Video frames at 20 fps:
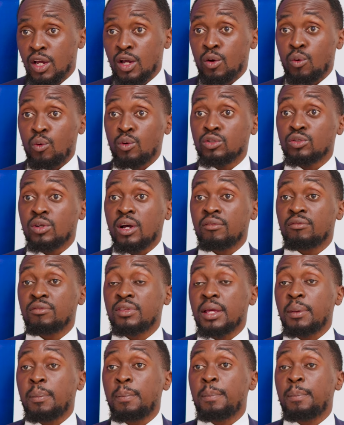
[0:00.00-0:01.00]
We also have
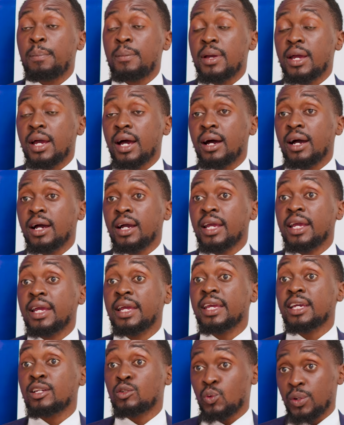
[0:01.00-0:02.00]
the
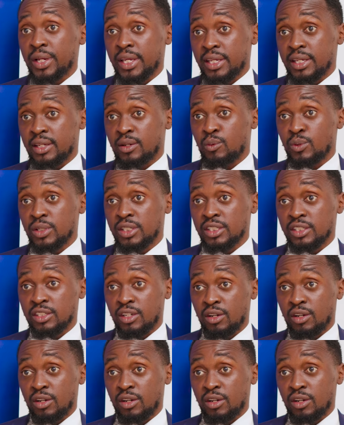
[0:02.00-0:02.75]
gateway, which is